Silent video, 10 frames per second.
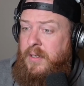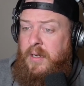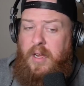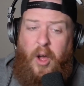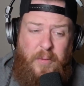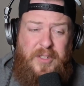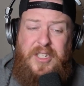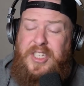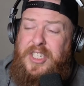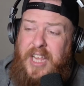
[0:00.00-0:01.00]
Almost
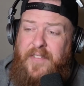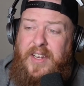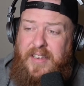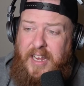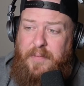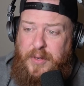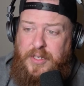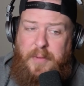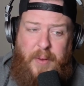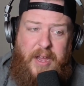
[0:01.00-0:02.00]
a
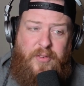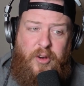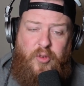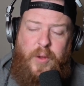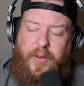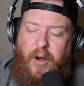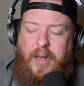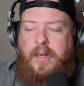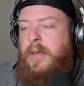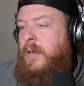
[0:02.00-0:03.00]
17% pass rush win rate.